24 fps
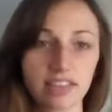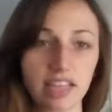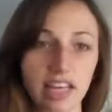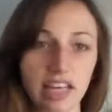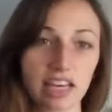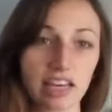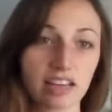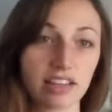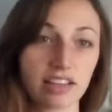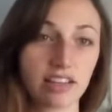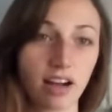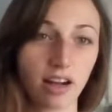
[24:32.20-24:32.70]

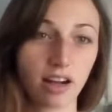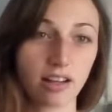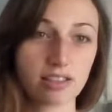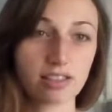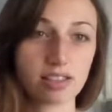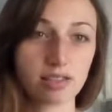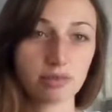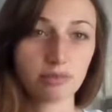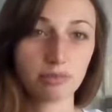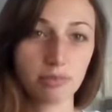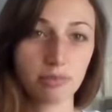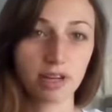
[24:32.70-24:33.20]
they
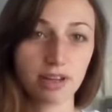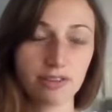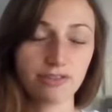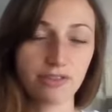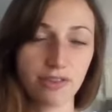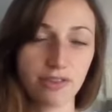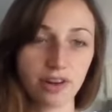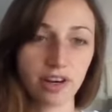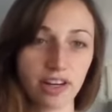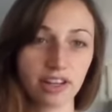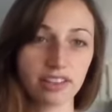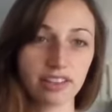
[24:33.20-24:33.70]
got some money
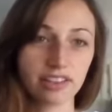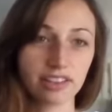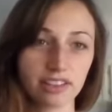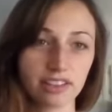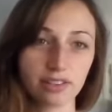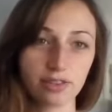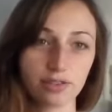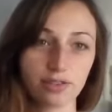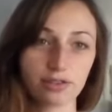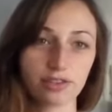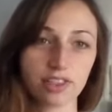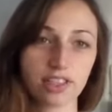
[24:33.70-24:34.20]
for it,
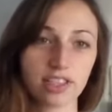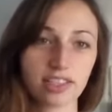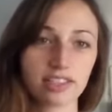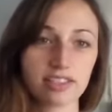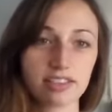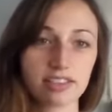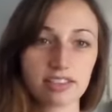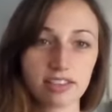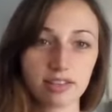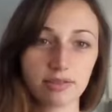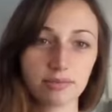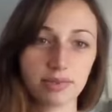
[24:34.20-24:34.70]
and hopefully
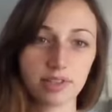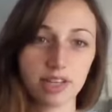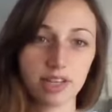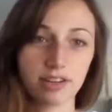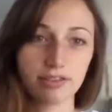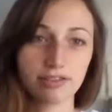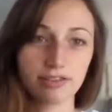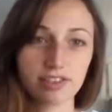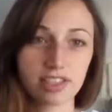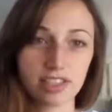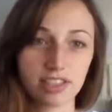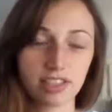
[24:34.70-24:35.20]
it's
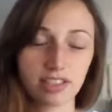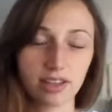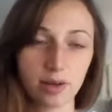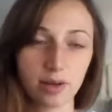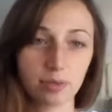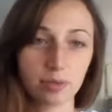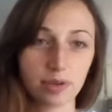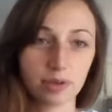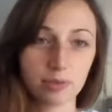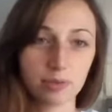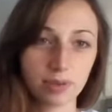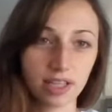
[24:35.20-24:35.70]
enough to
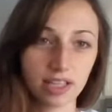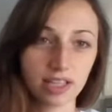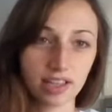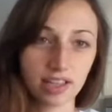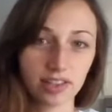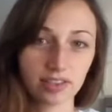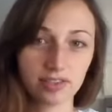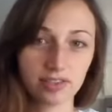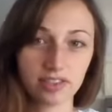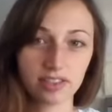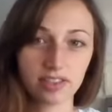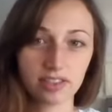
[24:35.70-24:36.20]
help them get
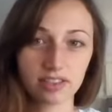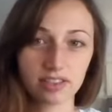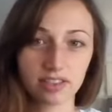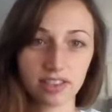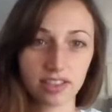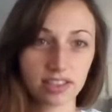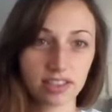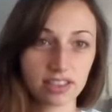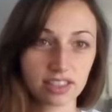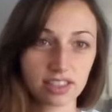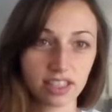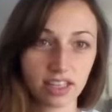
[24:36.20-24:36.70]
out of
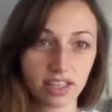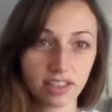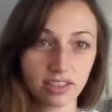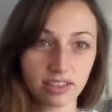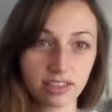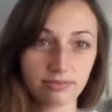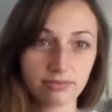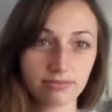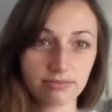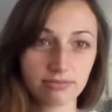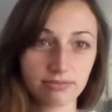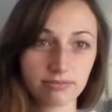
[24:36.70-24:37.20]
their
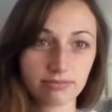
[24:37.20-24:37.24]
debt.